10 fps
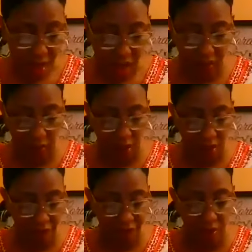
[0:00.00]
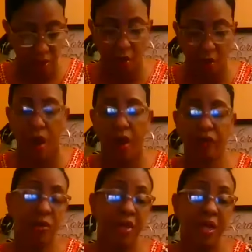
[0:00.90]
And in order for your
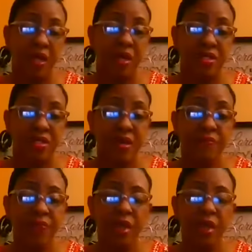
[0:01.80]
walk to be easy,